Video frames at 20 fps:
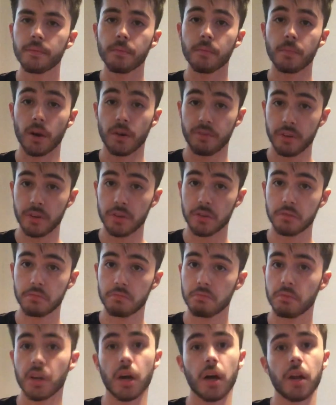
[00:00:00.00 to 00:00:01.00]
Perfect?
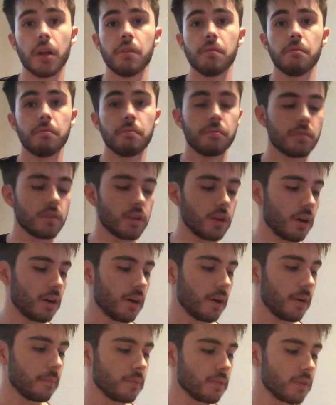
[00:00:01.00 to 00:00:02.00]
Got it.
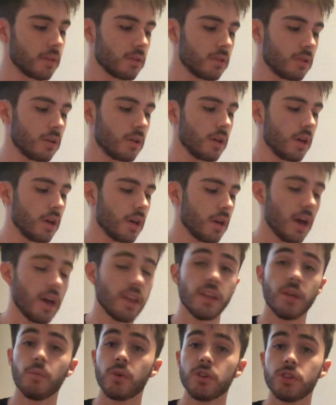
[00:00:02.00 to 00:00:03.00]
Alright. And
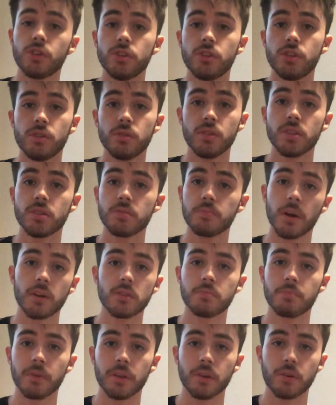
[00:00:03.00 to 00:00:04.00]
then what you do, this
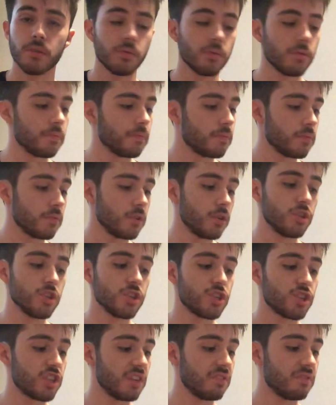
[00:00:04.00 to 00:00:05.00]
part's really cool, you just
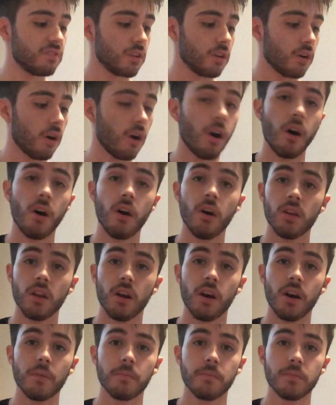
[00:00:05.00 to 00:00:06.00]
shift all
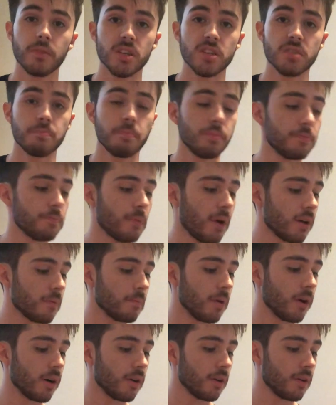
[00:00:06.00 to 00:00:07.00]
up. This bottom
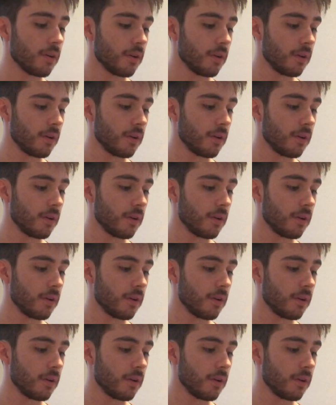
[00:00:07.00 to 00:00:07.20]
part.